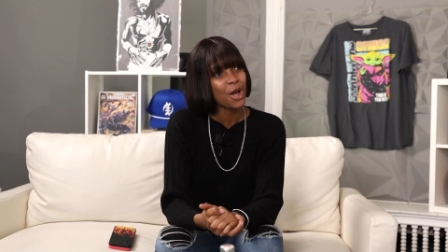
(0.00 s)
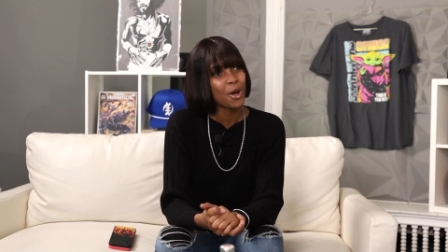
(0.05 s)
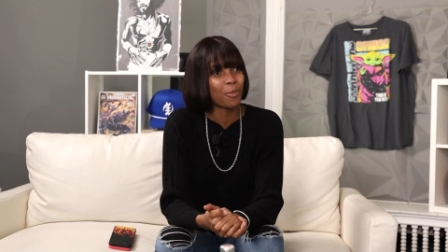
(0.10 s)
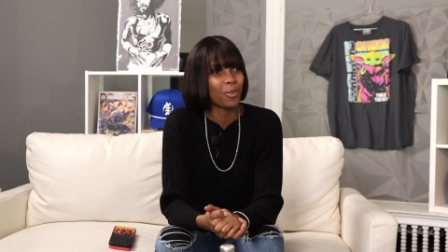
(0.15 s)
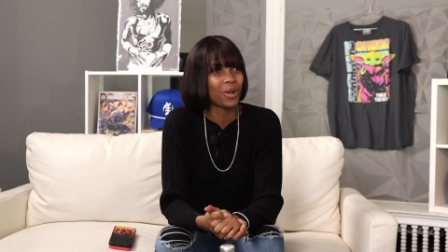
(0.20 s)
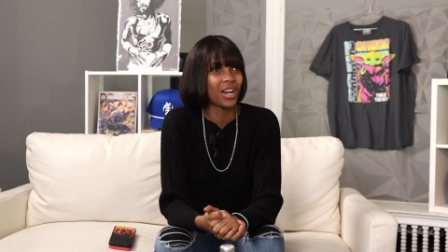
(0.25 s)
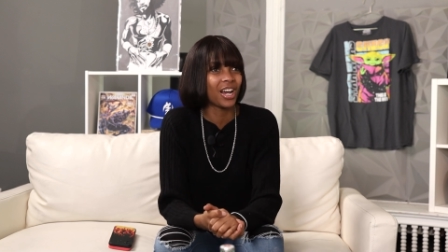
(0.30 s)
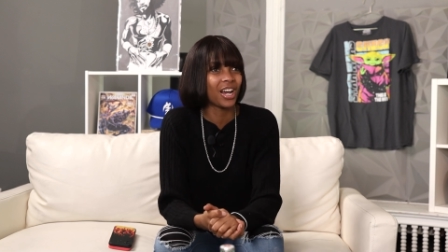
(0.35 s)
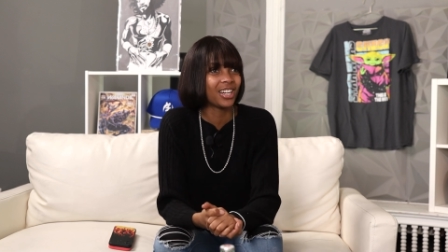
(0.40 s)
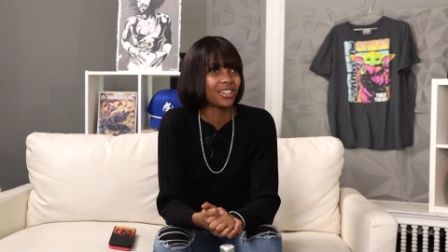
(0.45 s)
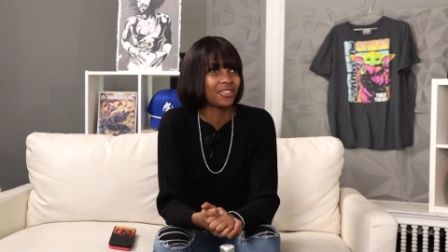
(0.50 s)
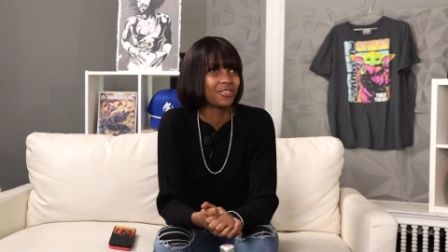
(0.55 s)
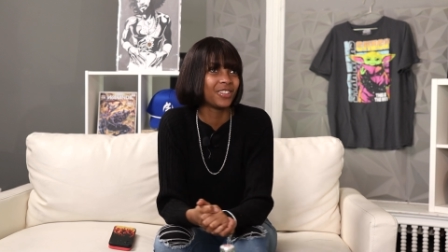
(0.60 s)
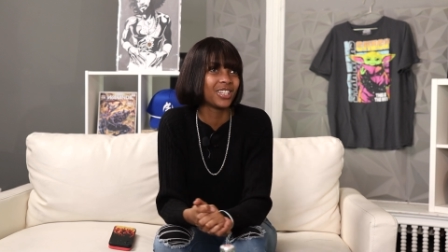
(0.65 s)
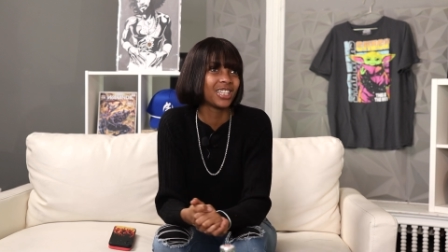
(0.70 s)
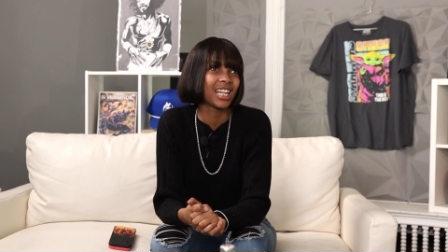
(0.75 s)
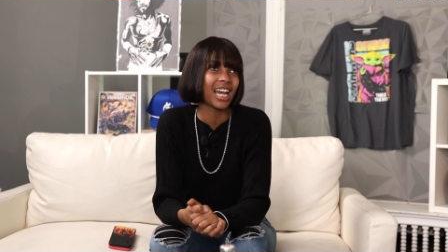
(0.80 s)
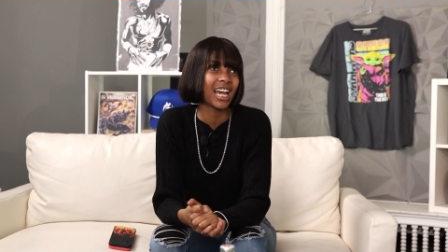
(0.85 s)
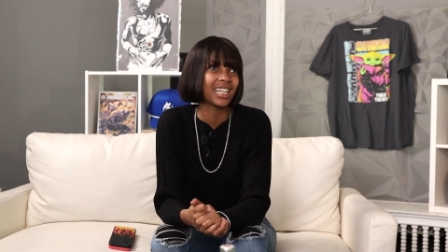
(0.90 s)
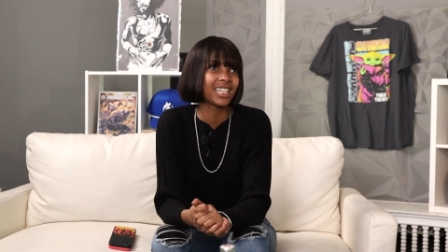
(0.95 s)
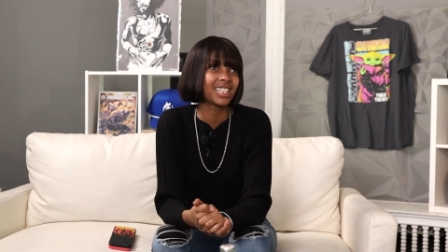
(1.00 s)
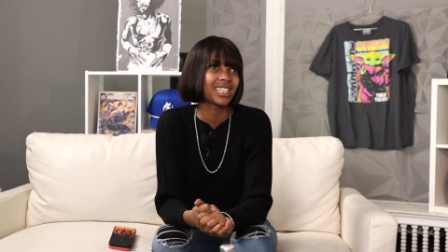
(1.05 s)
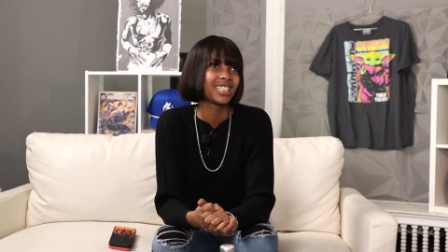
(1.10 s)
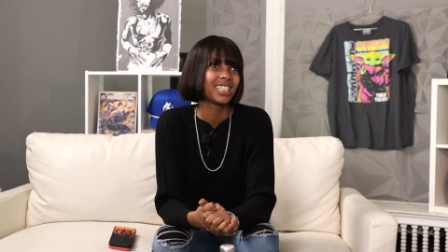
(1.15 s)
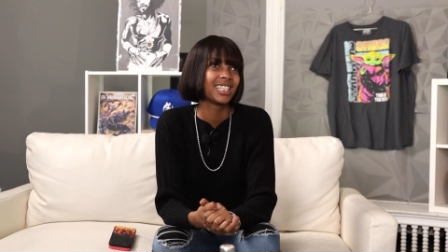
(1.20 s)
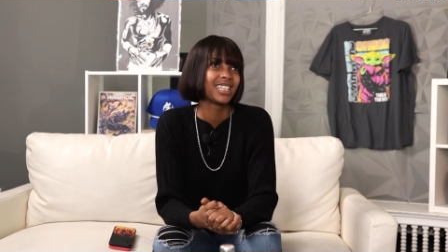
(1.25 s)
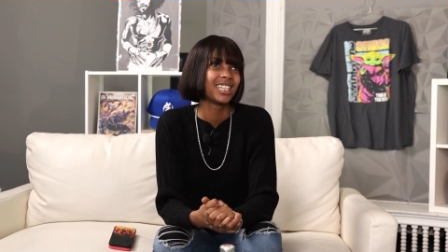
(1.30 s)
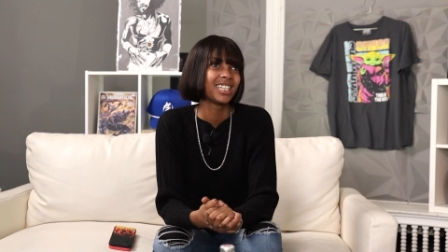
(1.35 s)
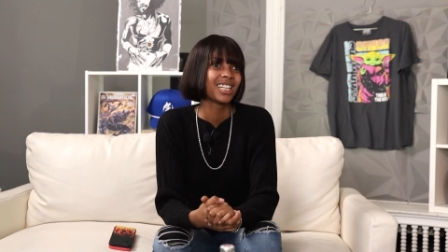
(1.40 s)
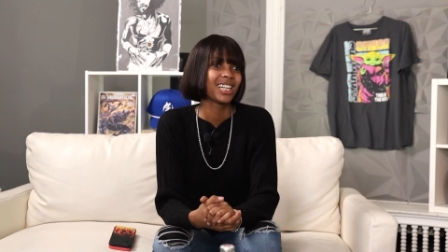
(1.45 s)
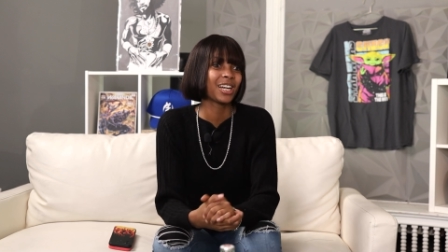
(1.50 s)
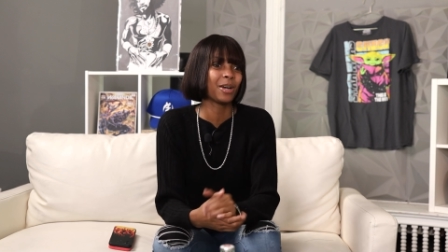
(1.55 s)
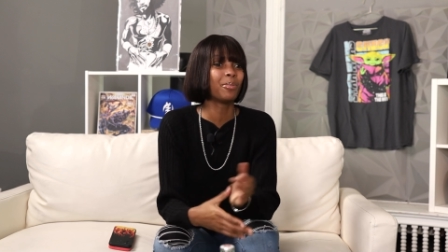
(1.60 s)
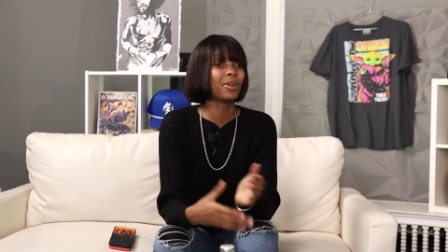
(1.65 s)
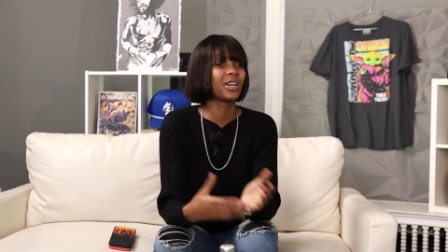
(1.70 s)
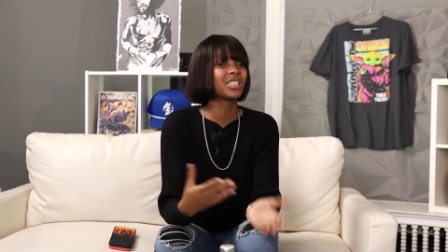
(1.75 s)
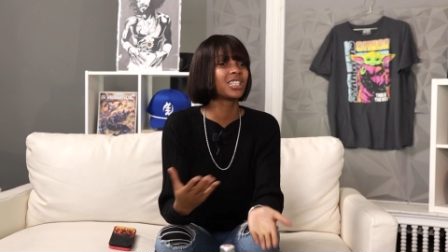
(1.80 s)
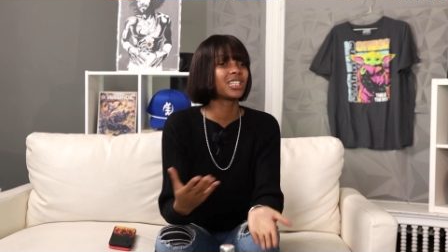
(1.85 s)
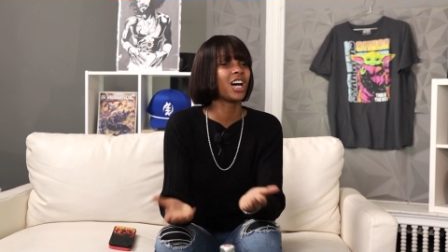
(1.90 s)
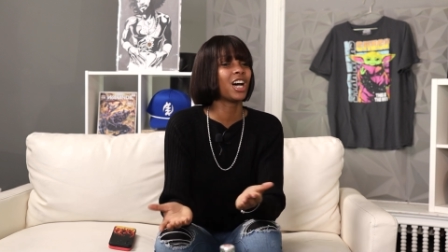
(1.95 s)
But I feel like
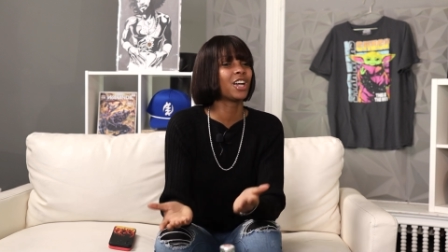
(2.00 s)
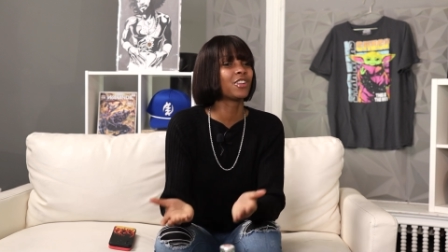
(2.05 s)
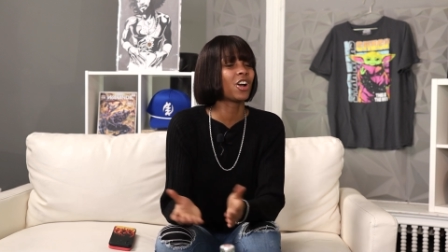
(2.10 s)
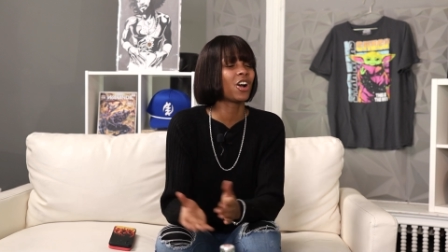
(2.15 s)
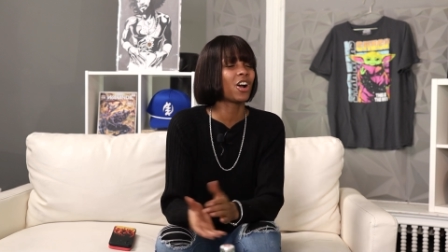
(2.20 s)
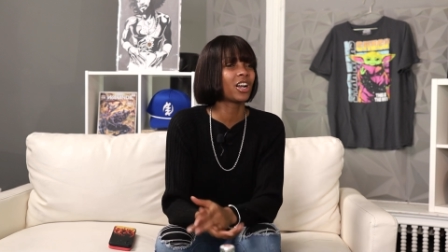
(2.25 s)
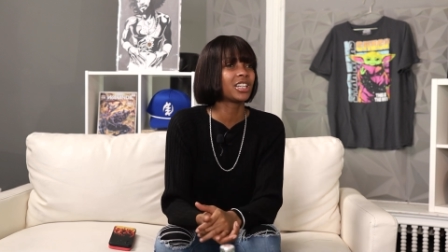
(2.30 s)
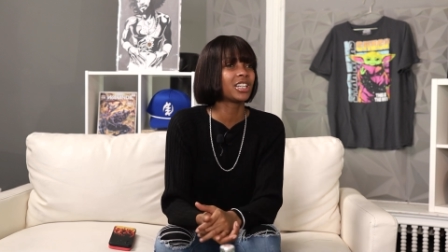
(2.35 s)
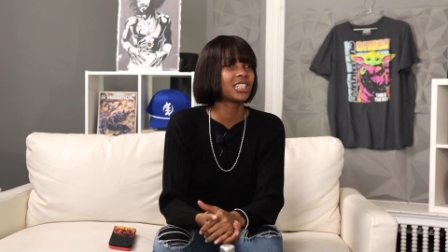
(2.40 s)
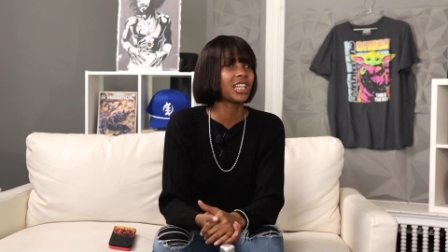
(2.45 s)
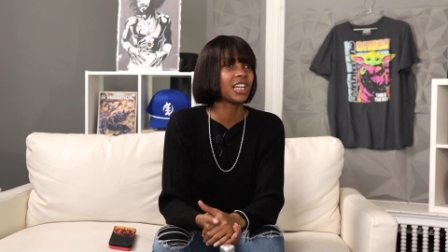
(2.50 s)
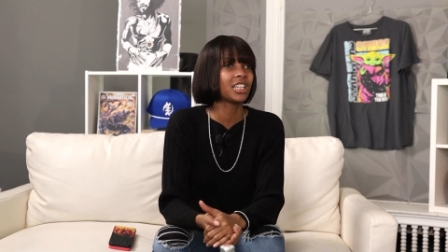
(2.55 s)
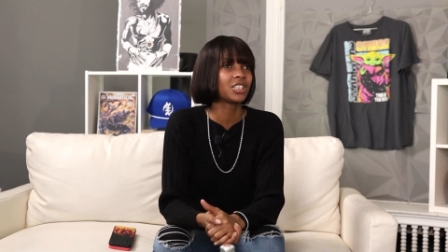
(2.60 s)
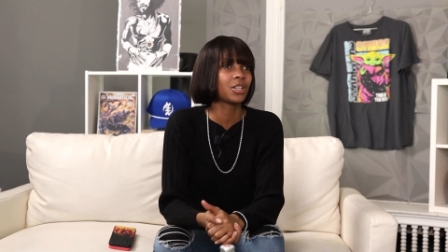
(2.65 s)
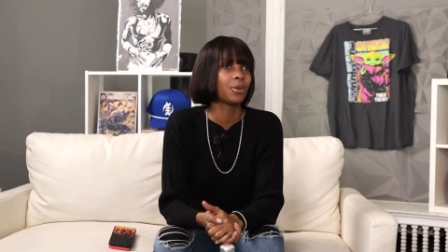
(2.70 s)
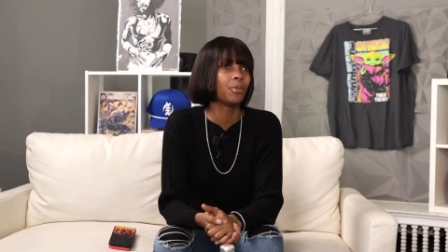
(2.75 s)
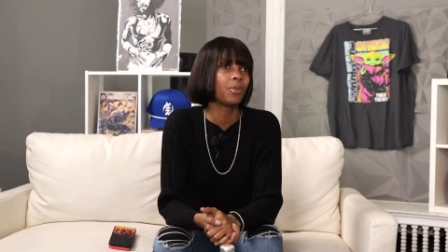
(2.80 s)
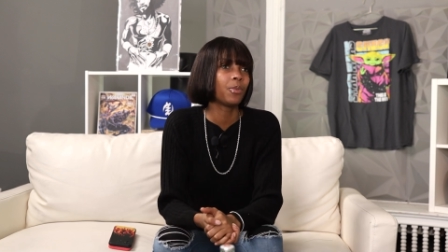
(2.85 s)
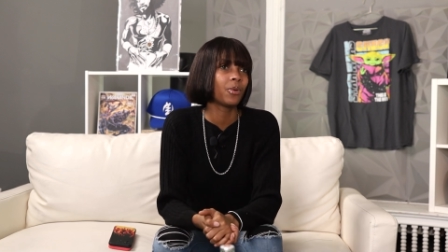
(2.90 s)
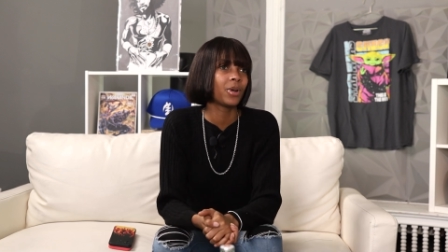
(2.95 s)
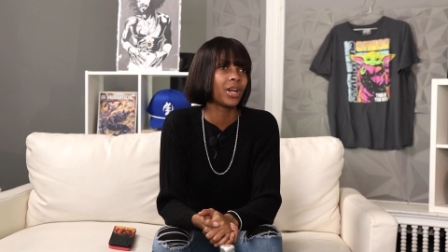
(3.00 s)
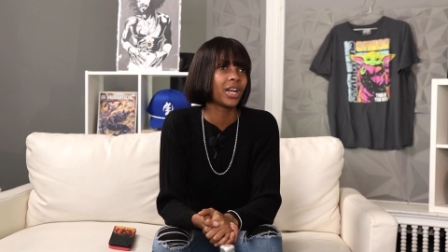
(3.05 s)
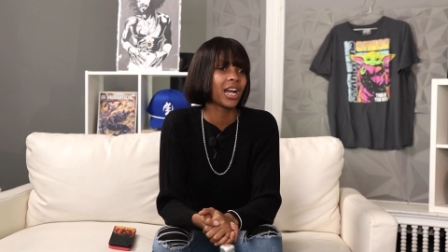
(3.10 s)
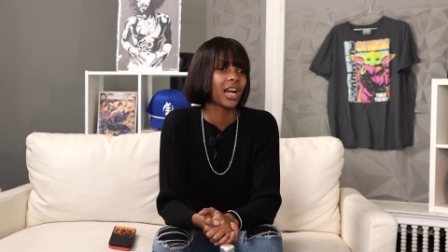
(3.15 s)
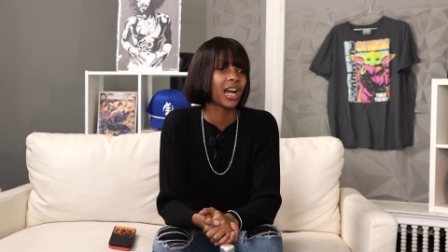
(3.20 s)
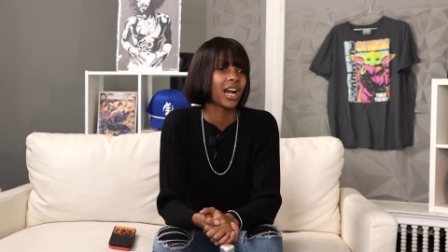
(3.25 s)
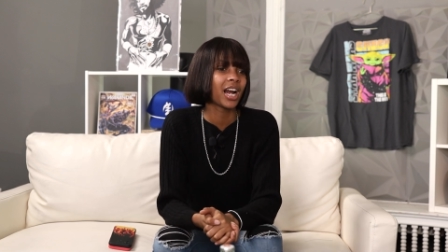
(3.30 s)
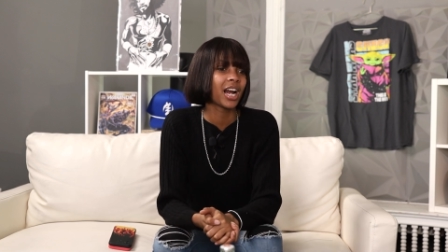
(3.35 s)
compared to other artists, at some point